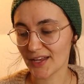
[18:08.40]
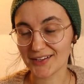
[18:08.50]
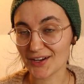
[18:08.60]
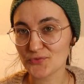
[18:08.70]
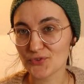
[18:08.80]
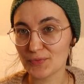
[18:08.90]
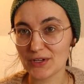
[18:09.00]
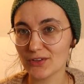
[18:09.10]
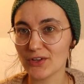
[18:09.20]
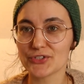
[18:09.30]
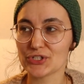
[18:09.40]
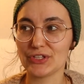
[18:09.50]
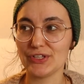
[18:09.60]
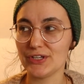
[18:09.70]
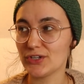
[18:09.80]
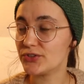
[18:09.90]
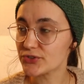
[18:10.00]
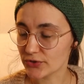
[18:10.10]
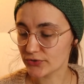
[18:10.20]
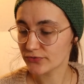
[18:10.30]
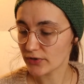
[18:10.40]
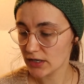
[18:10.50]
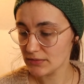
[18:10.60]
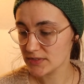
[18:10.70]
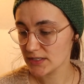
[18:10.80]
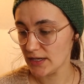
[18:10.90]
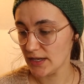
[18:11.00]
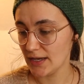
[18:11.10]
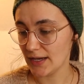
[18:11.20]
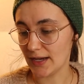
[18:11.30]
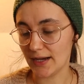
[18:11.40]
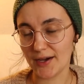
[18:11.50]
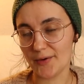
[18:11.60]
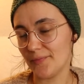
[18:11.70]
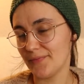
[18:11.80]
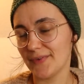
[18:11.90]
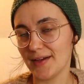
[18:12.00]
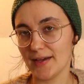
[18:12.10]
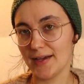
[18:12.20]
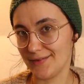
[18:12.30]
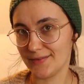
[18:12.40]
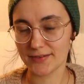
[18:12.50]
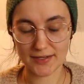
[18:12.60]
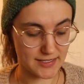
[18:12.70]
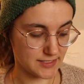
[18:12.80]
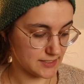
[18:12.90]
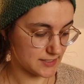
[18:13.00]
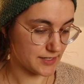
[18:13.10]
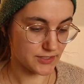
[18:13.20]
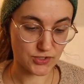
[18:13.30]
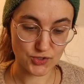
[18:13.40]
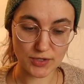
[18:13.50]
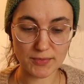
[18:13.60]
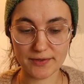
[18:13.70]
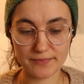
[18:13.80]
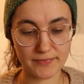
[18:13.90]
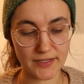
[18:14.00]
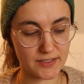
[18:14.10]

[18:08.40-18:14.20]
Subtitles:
It comes from ecologically controlled farms. And as I said, it's German.